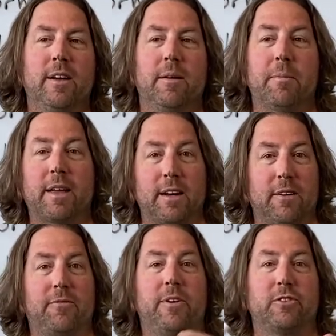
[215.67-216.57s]
make it an
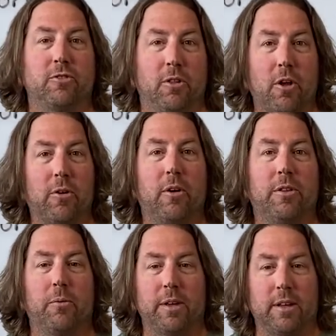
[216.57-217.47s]
official logo
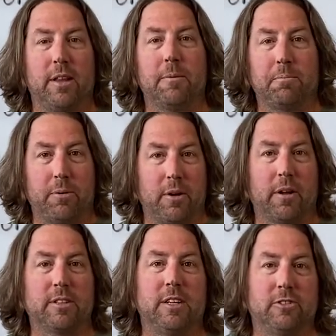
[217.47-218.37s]
that we can then put
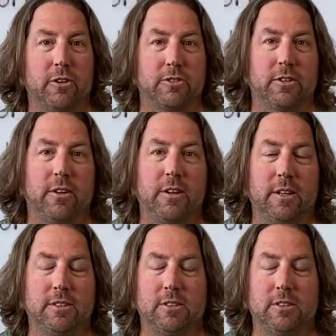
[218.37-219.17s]
on t-shirts and hoodies.